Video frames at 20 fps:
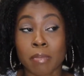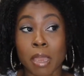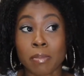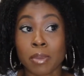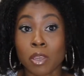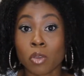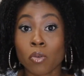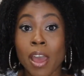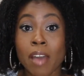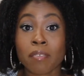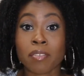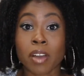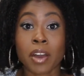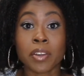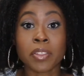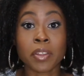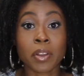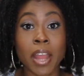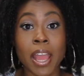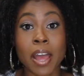Maybe you have
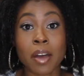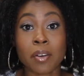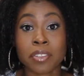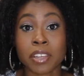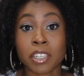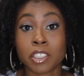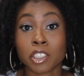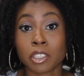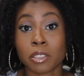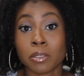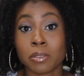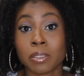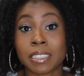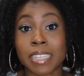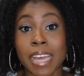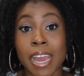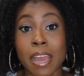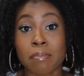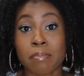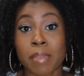other health issues
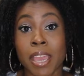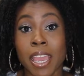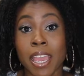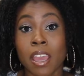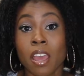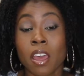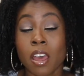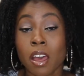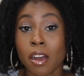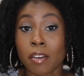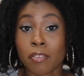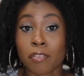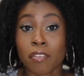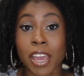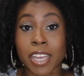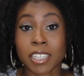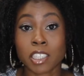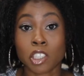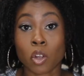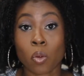that may
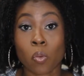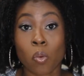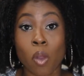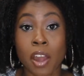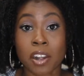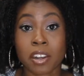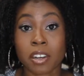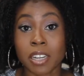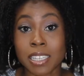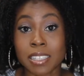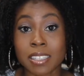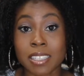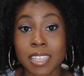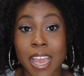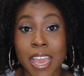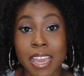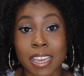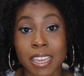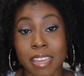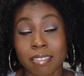affect your water
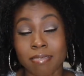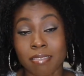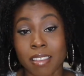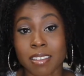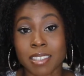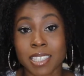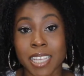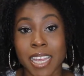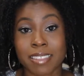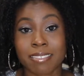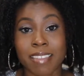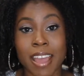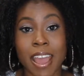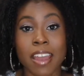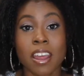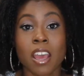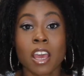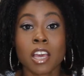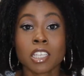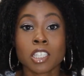intake and things like
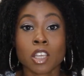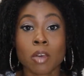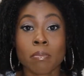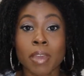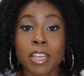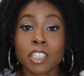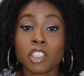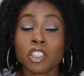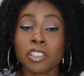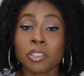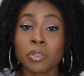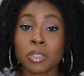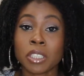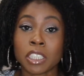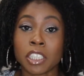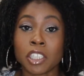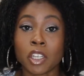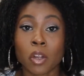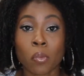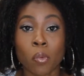that. So make sure you
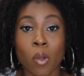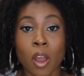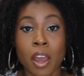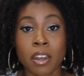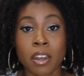see your